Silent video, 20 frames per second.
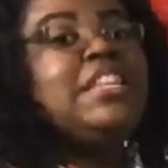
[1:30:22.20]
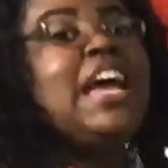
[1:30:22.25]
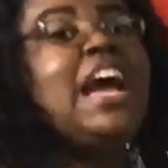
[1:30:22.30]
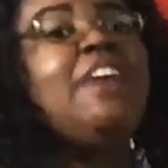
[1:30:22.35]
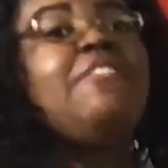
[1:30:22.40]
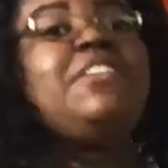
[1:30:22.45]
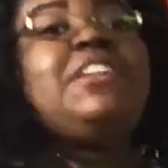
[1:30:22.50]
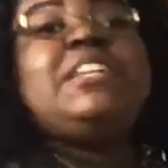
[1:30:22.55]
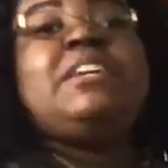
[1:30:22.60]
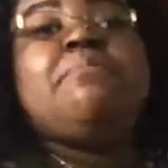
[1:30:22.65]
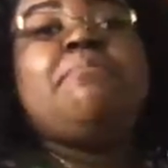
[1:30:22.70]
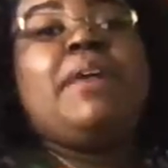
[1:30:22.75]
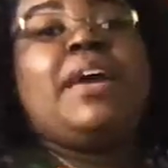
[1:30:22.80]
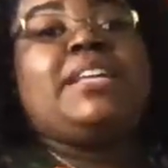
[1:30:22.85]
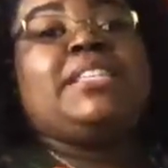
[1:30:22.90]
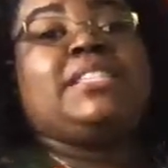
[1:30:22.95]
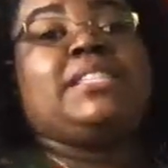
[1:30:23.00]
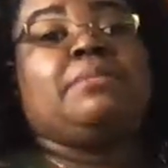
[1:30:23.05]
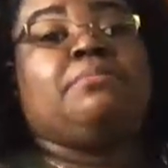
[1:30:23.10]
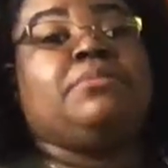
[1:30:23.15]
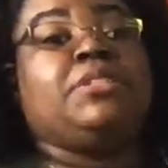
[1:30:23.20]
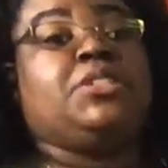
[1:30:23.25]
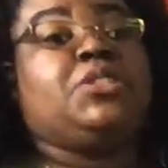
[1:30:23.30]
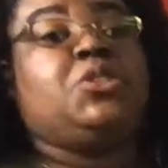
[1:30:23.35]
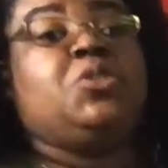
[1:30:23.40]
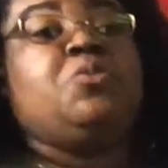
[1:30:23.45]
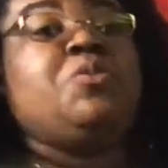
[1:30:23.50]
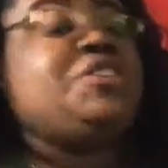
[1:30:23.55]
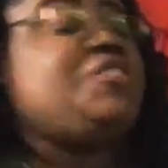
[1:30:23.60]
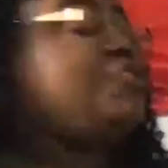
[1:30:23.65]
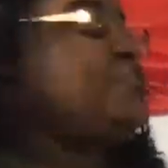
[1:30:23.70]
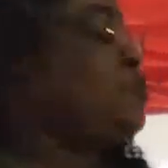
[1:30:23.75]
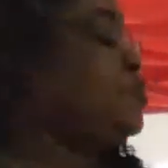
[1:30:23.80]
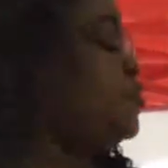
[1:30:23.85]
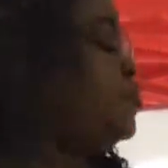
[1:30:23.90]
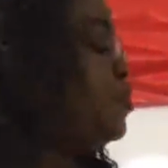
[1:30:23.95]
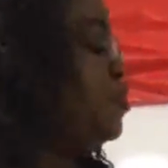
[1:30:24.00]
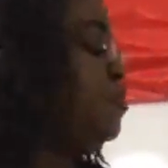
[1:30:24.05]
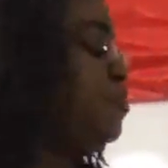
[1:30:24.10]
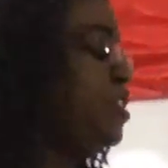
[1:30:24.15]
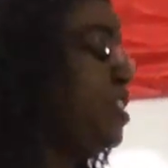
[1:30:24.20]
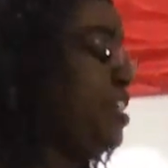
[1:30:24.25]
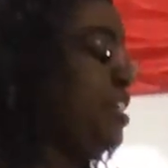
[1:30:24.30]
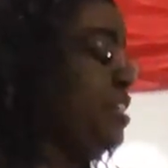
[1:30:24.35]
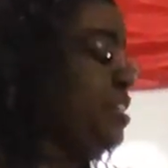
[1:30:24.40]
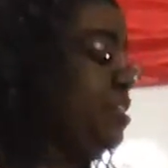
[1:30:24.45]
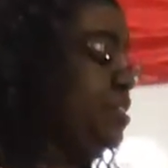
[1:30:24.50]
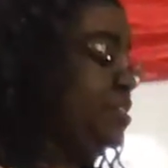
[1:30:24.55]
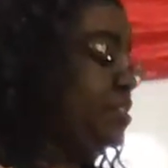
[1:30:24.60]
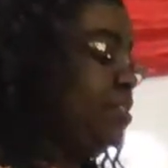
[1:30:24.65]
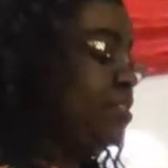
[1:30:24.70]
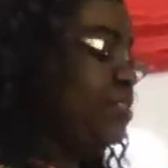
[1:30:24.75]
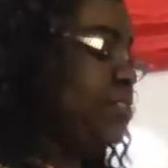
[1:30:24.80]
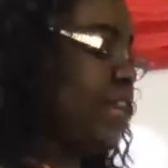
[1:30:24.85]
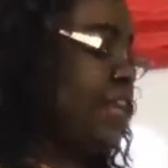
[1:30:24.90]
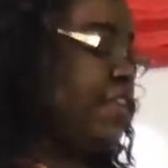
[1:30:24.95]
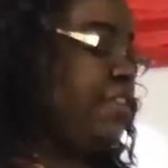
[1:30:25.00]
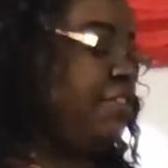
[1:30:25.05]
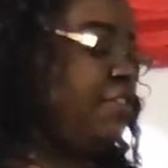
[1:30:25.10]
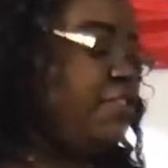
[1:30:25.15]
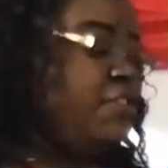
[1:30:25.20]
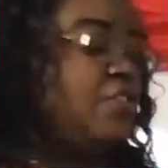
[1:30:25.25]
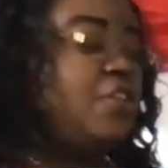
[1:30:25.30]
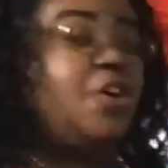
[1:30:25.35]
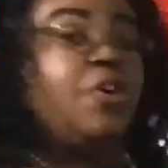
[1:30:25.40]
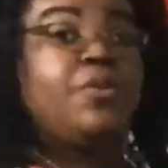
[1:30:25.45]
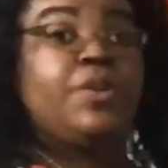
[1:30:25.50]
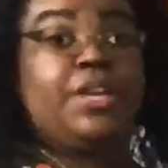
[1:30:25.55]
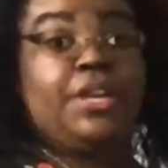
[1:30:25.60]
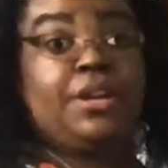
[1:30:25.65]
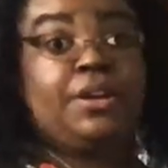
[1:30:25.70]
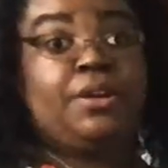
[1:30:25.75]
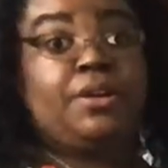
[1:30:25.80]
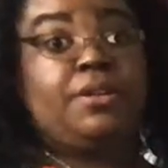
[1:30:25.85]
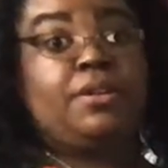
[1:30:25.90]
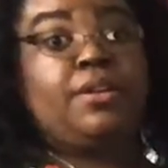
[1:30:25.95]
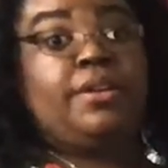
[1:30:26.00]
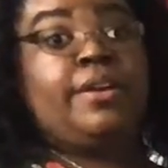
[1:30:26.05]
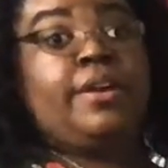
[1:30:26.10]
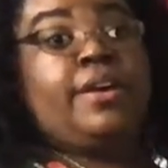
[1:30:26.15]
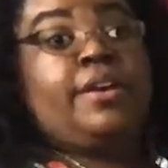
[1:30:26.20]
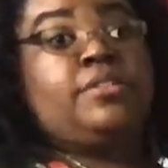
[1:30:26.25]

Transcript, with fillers: Now we can make some little winter trees in the snow here.